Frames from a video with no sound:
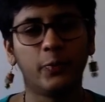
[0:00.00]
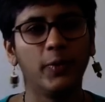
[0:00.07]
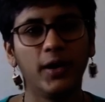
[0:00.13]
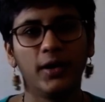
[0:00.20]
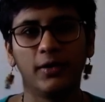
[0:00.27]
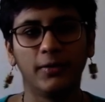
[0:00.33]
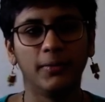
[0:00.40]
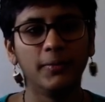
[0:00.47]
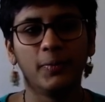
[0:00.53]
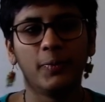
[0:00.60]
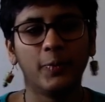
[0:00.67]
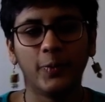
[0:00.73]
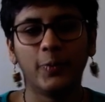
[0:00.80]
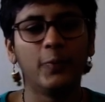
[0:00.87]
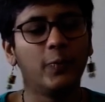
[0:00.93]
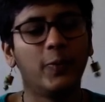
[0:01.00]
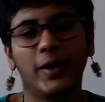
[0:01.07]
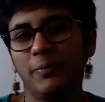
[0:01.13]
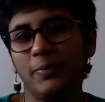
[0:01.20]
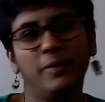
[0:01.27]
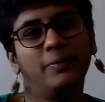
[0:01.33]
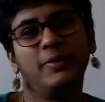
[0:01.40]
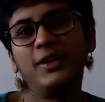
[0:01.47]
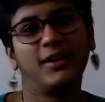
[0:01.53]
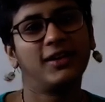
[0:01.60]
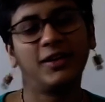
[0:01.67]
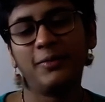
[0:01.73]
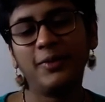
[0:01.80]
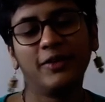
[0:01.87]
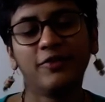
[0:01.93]
Uh, where people are
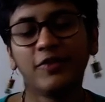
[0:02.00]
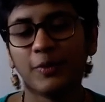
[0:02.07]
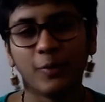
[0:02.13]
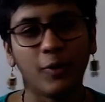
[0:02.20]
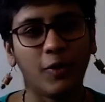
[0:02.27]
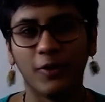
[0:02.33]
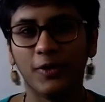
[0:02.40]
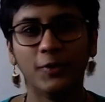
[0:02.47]
coming from all